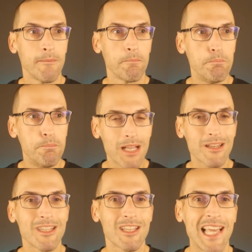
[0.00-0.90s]

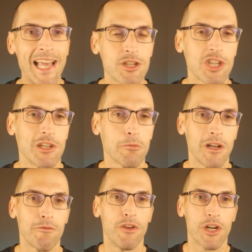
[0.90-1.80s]
build the tension
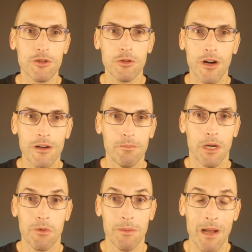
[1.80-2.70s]
with virtual. But
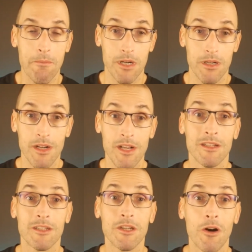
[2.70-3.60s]
remember,
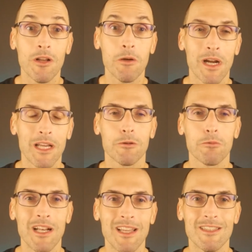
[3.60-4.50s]
the only way to
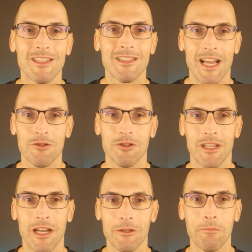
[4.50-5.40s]
release the tension
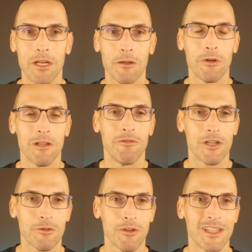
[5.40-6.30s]
that you build with
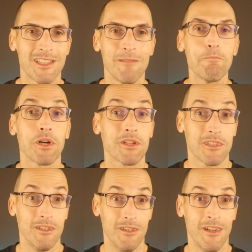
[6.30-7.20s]
virtual is in
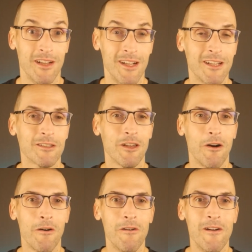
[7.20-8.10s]
person.
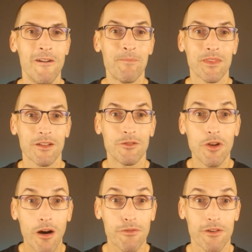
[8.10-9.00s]
So
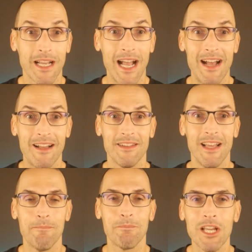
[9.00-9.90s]
don't forget
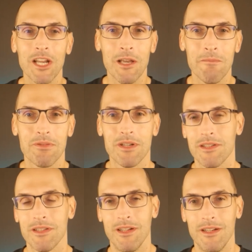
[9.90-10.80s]
that meeting in
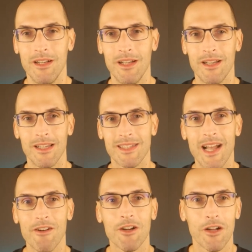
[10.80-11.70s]
person is
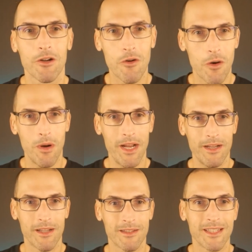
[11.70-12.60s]
never going to go away.
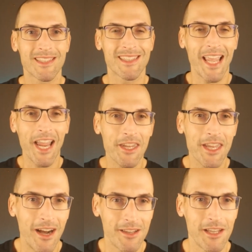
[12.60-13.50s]
The
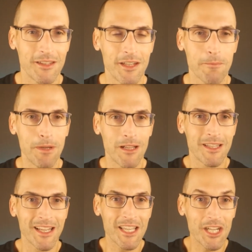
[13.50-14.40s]
stadia that they're
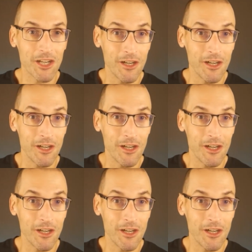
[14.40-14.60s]
building here